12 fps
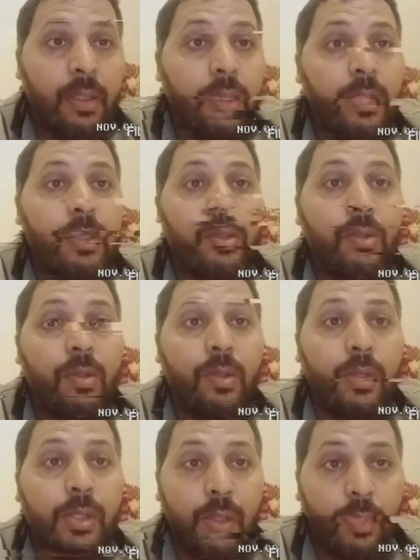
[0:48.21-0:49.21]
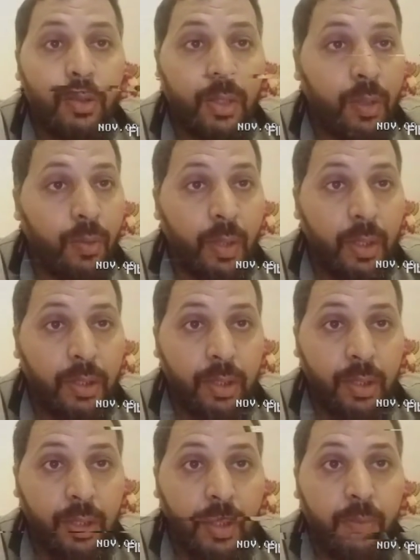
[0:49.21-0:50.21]
in your social
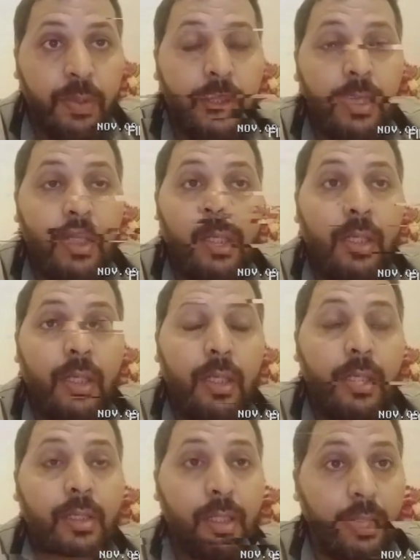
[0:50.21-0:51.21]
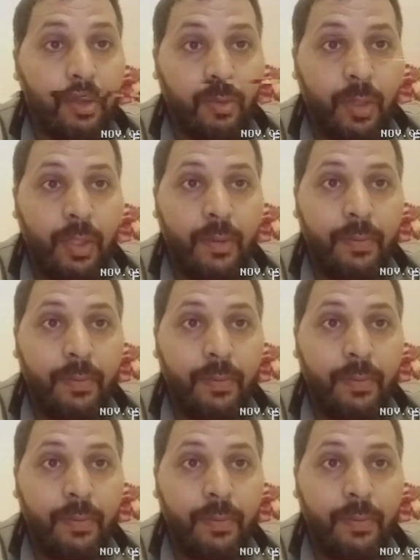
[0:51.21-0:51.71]
relationships, etc.